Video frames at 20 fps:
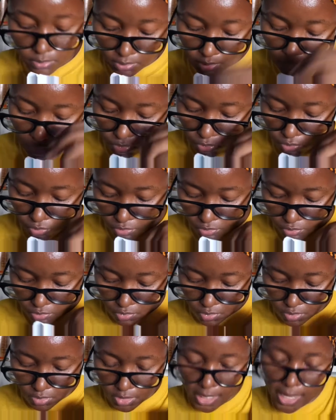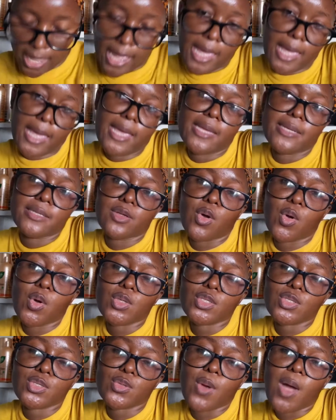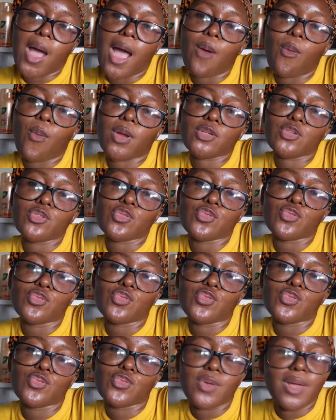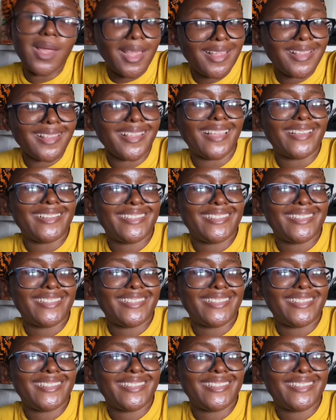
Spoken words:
So yeah, and also I want to do, I